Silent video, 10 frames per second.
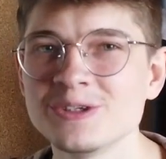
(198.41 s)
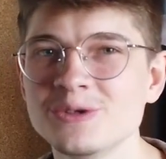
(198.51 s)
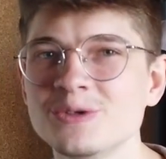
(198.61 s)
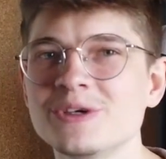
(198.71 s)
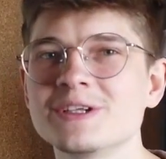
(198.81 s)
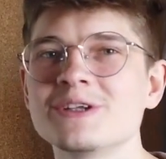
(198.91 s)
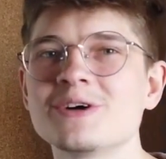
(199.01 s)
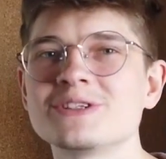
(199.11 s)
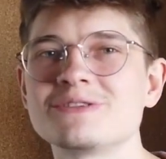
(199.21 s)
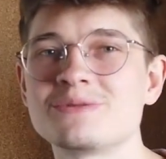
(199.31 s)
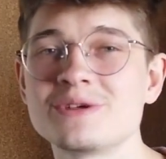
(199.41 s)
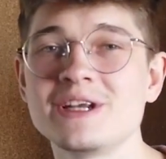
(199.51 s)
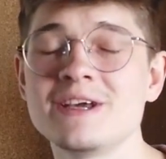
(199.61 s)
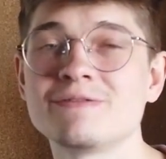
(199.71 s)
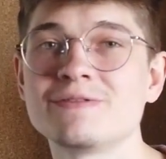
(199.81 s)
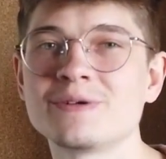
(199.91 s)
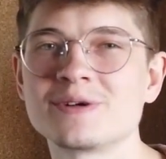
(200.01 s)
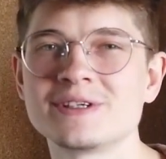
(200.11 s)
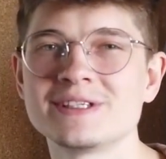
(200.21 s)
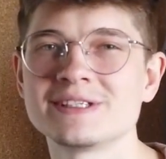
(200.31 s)
you could not really
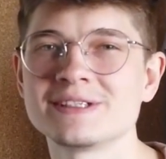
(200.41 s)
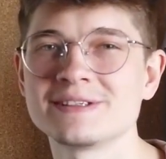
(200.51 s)
afford